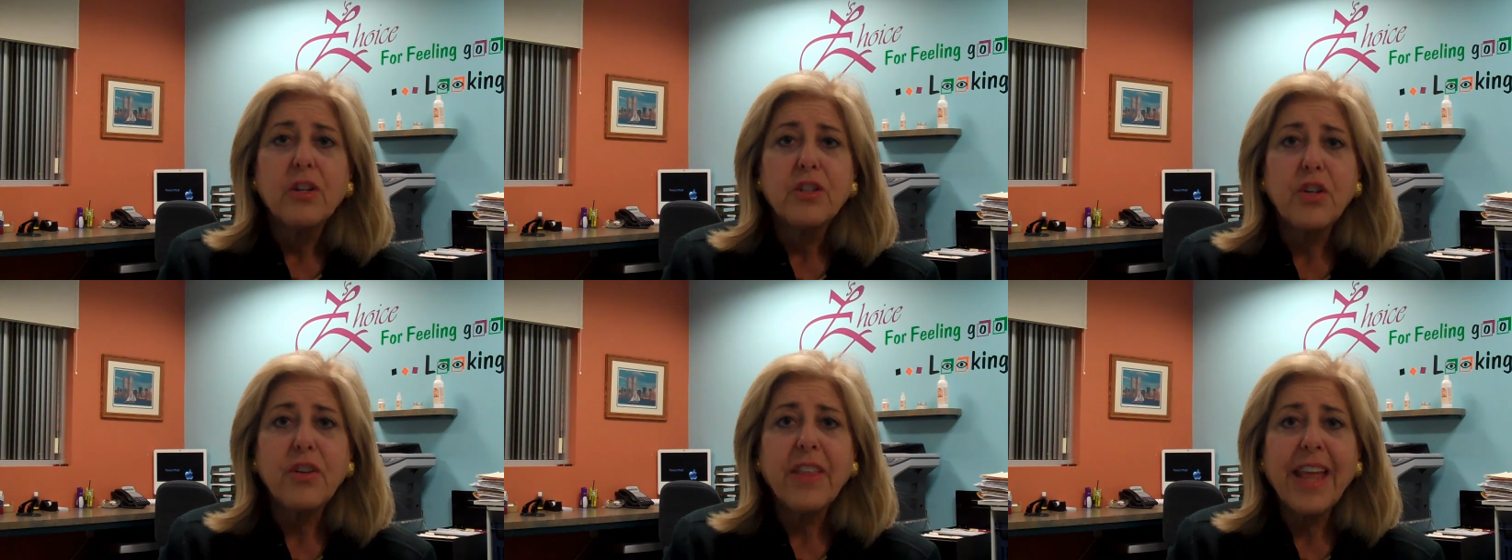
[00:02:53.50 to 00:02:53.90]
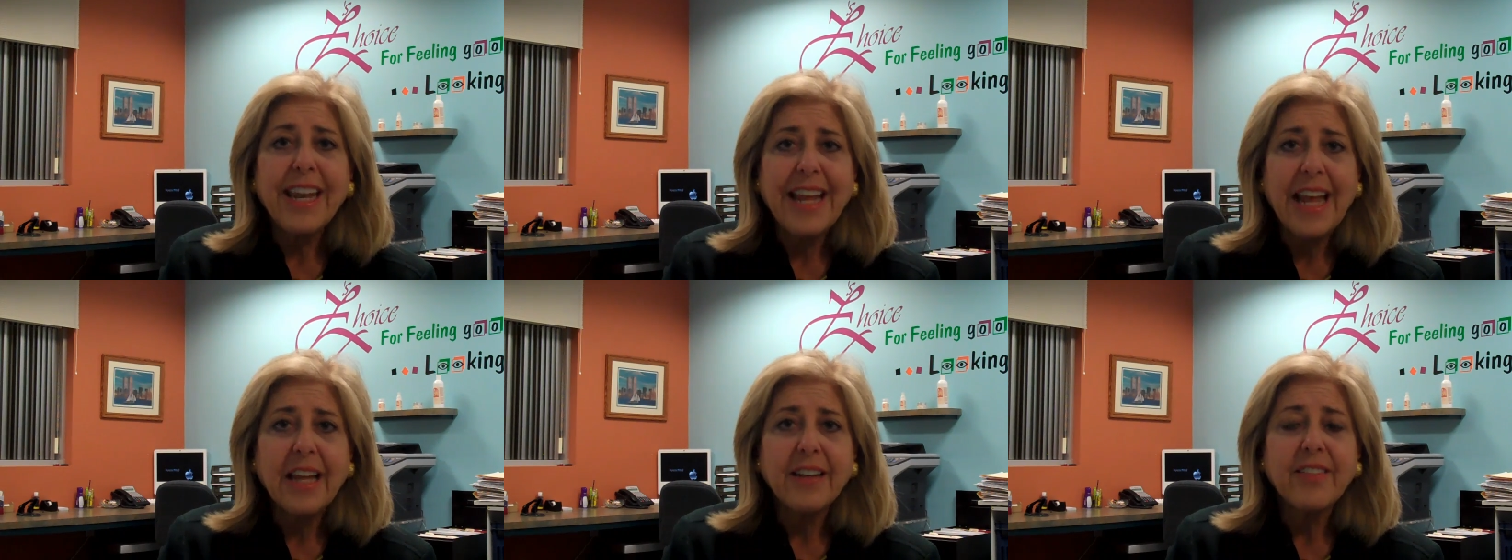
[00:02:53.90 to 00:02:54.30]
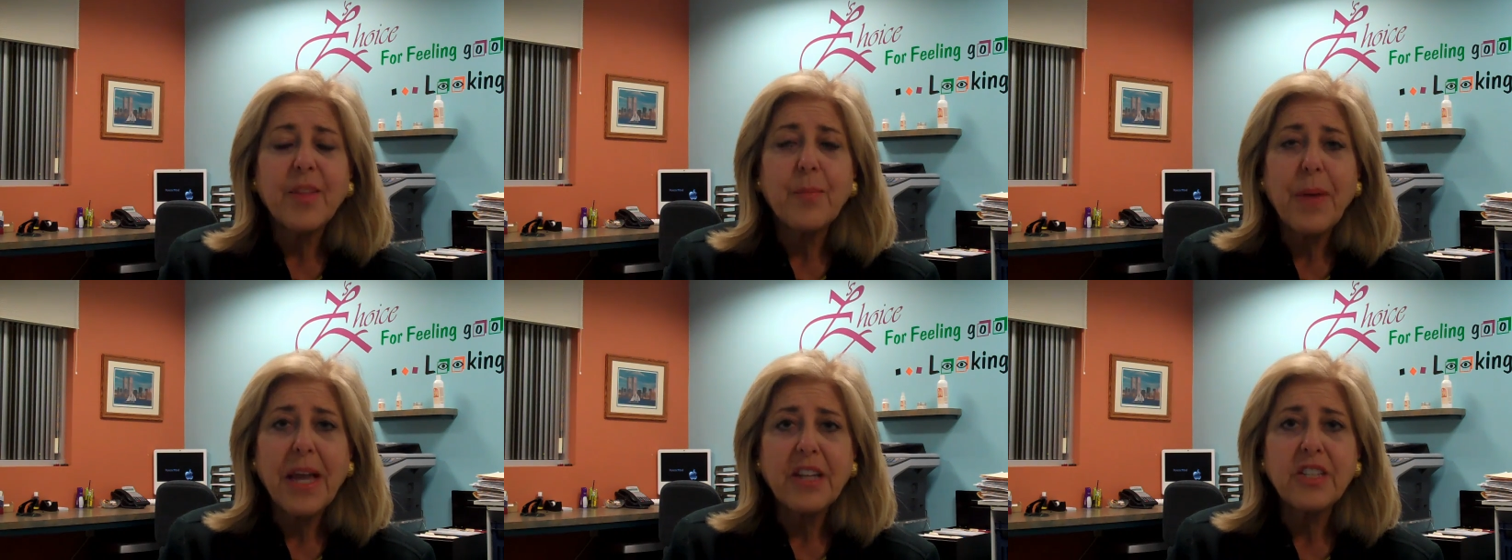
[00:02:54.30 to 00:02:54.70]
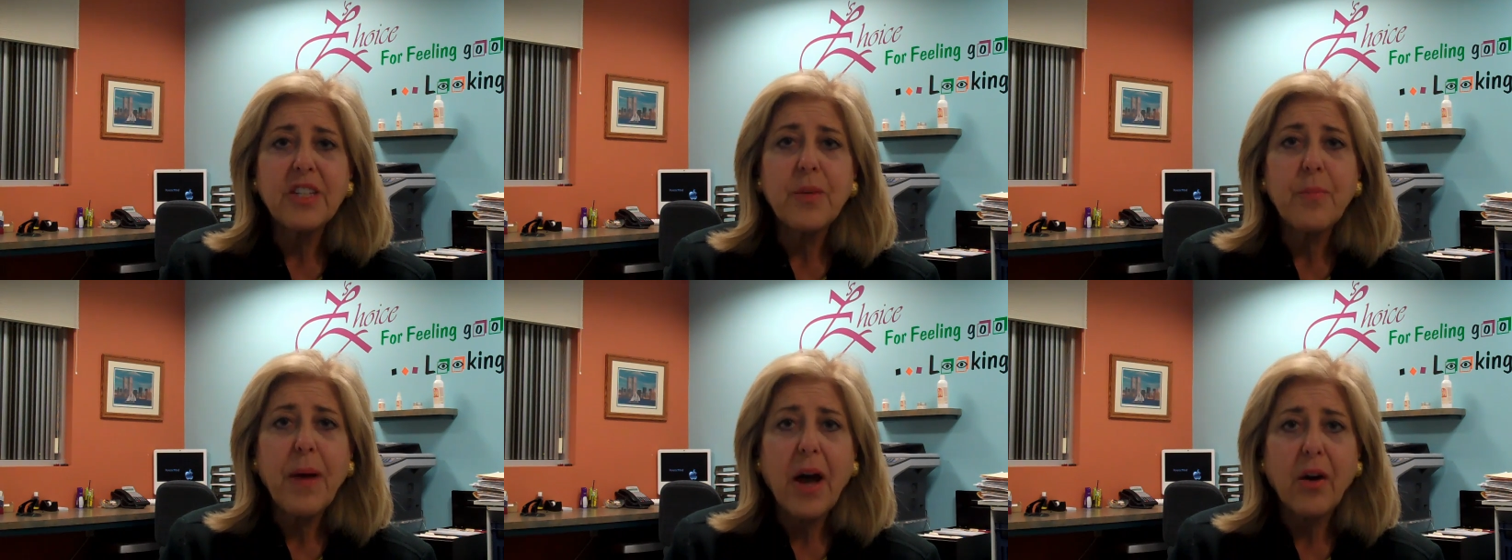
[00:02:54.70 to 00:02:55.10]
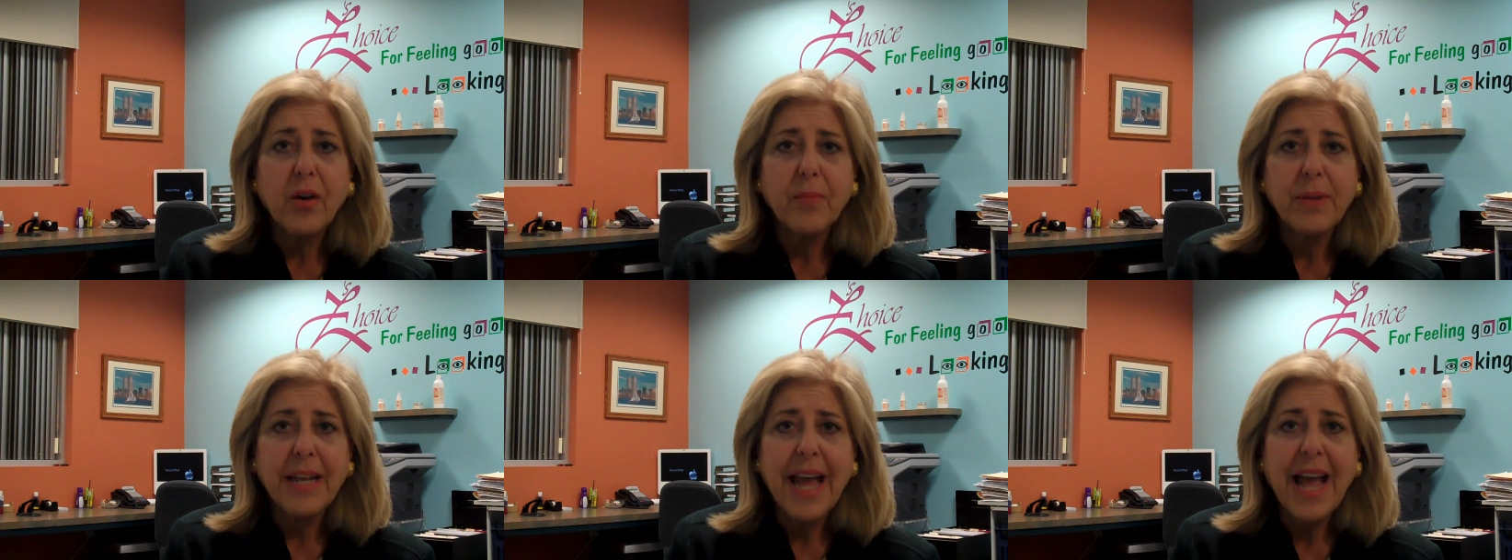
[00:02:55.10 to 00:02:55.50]
To that end, the Patient
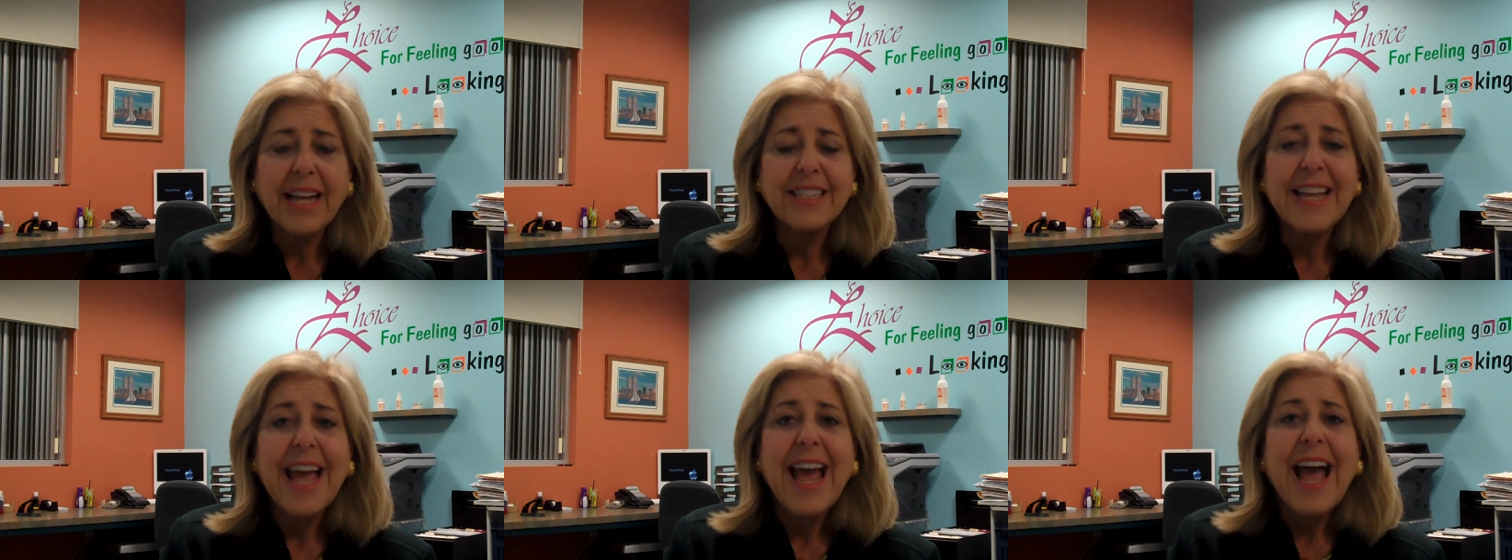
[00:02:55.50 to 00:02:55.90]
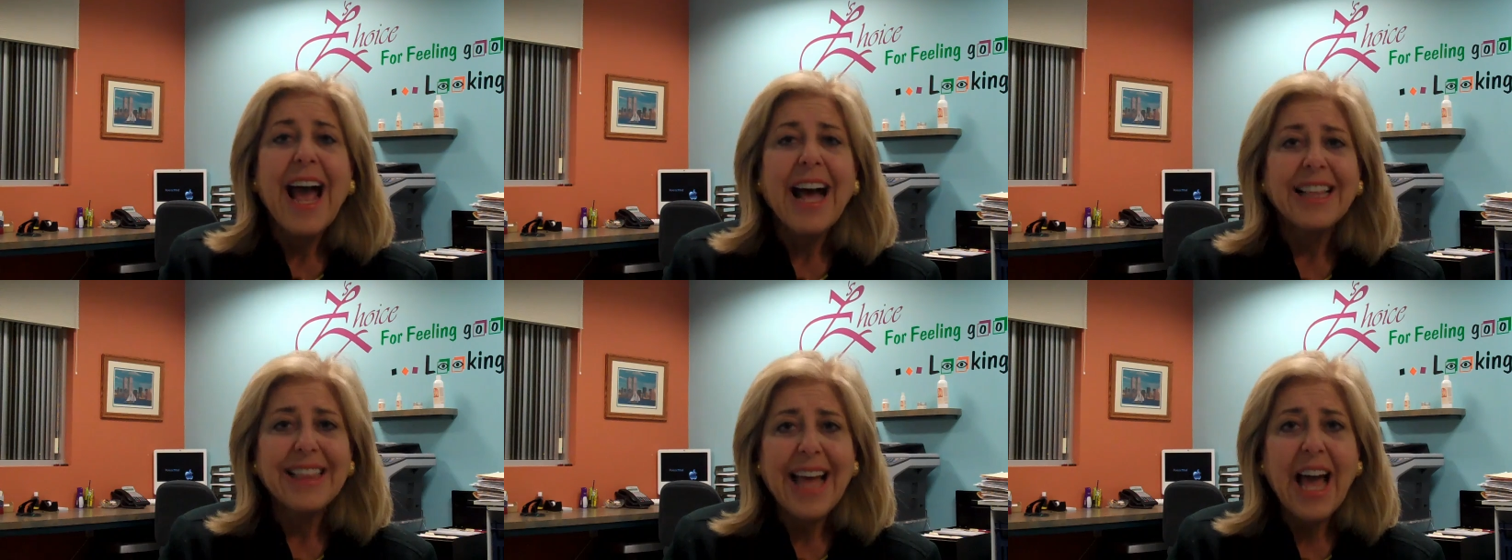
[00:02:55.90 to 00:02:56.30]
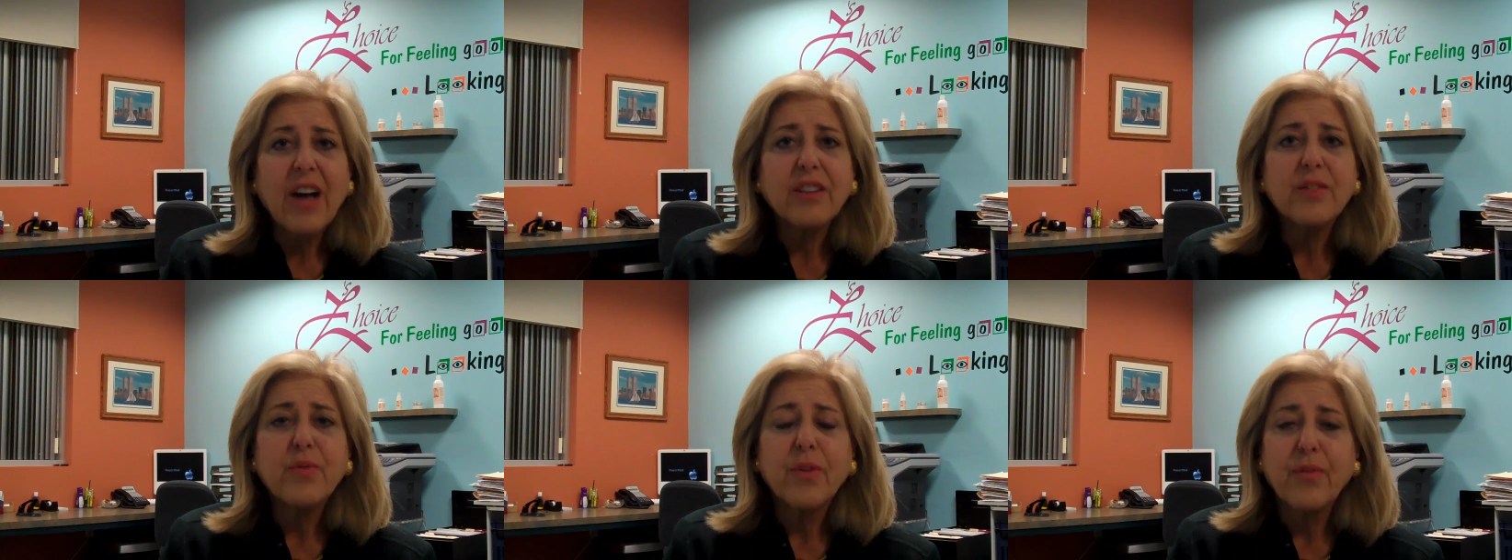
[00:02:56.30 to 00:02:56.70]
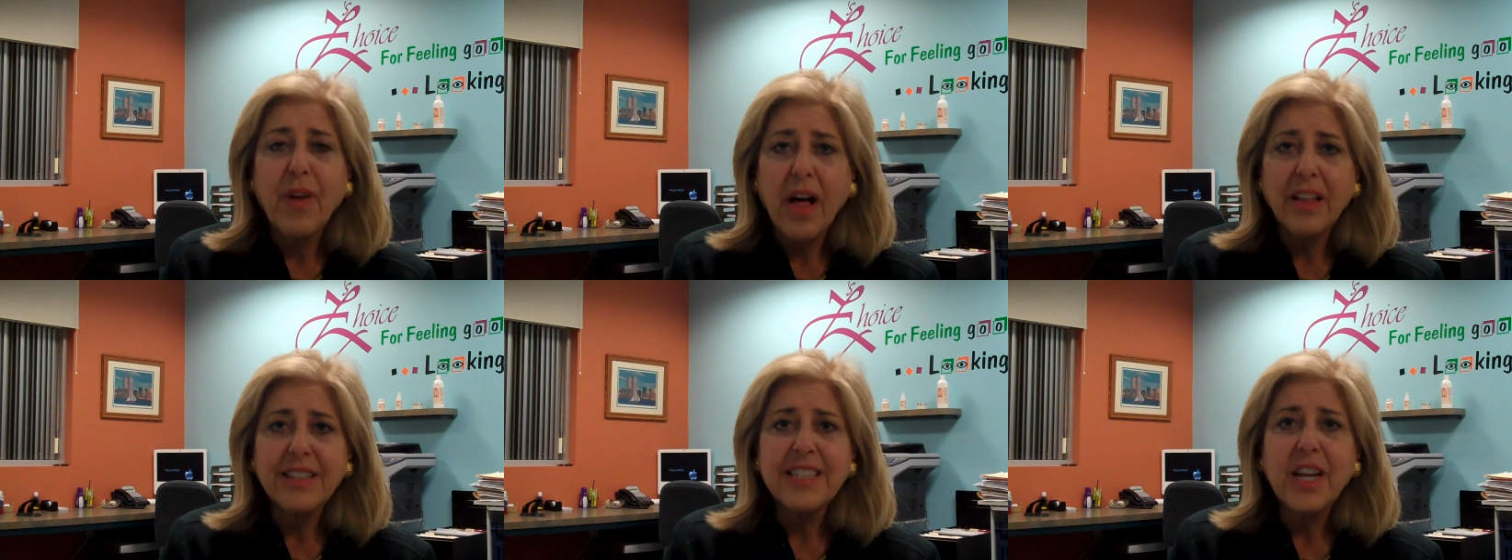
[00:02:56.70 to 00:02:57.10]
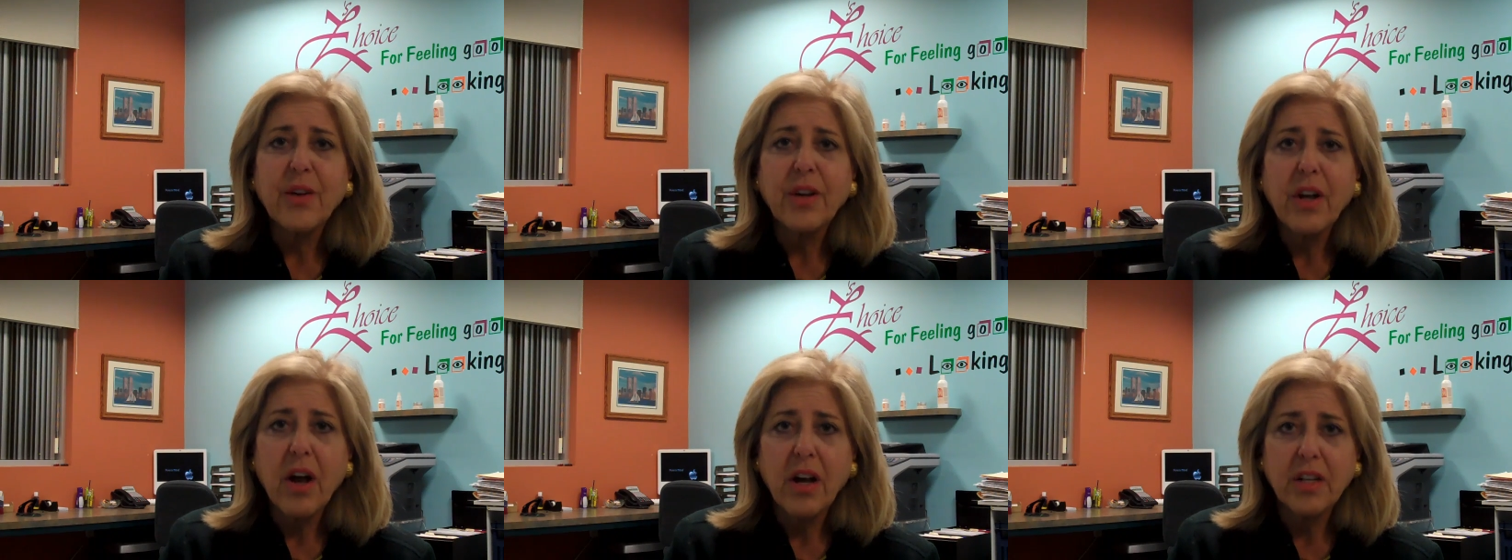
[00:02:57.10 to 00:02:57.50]
Empowerment Act allows for
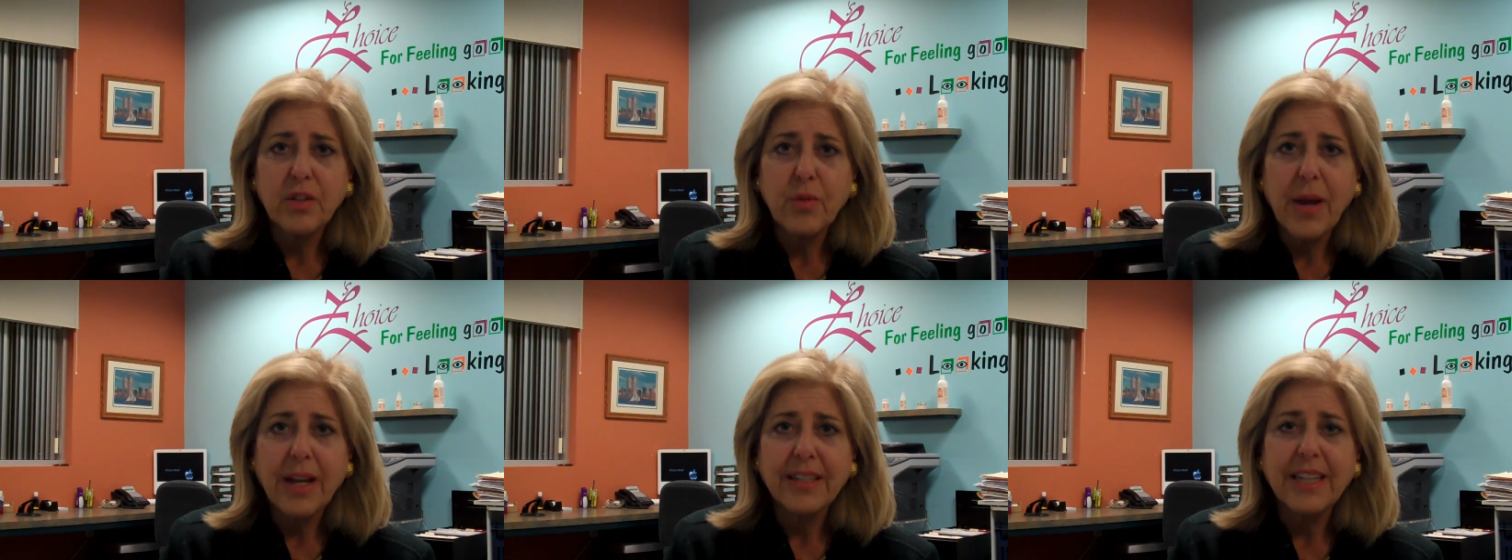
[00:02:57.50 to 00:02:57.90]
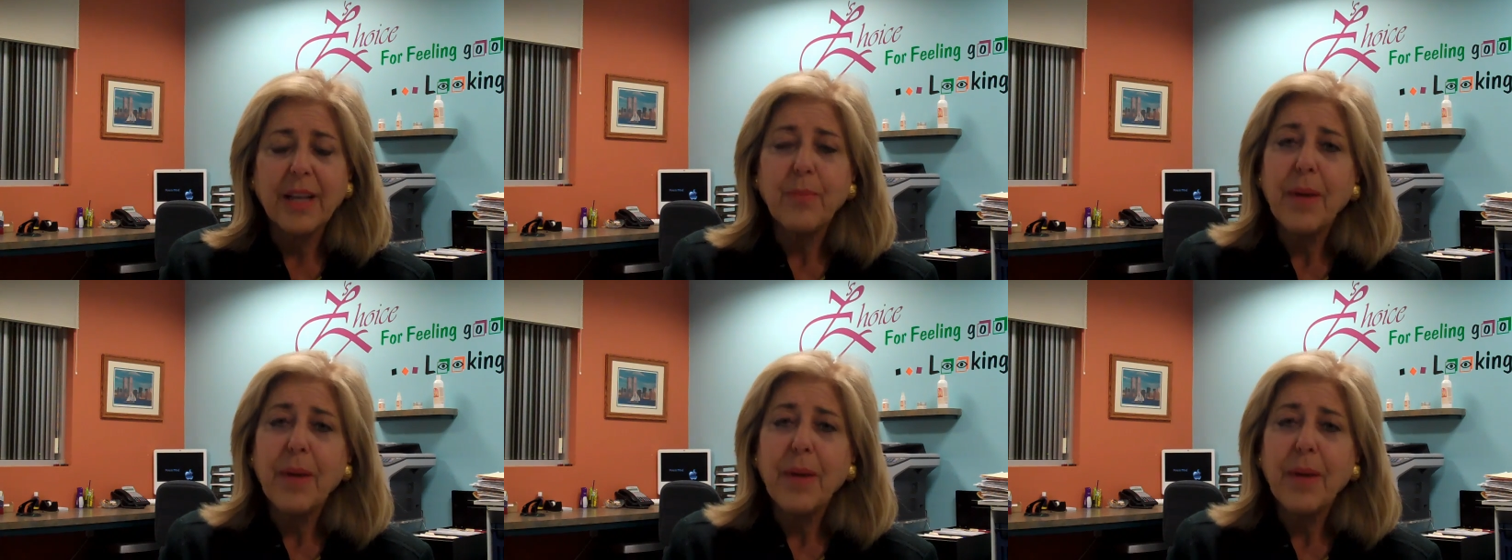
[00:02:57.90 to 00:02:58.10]
voluntary contracting.